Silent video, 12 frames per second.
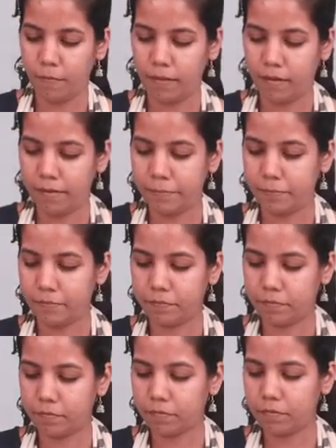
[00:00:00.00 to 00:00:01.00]

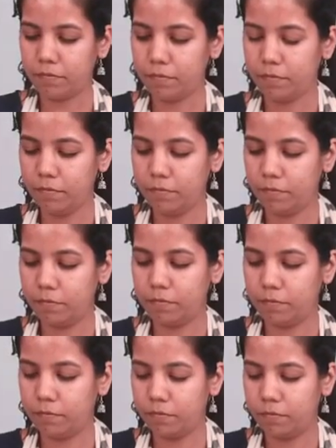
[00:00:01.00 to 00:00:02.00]

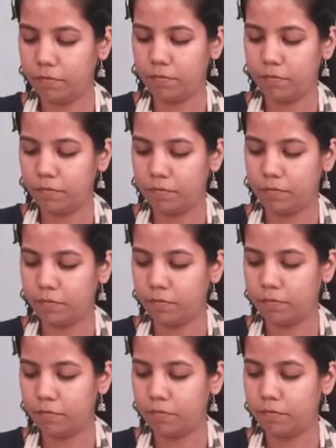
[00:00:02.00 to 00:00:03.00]

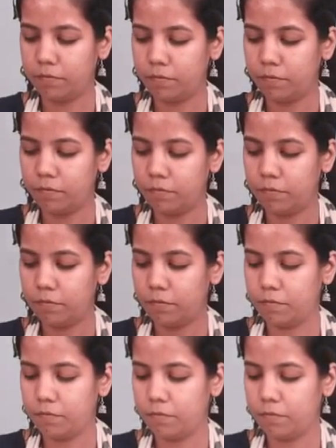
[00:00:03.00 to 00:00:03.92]
(no one is talking)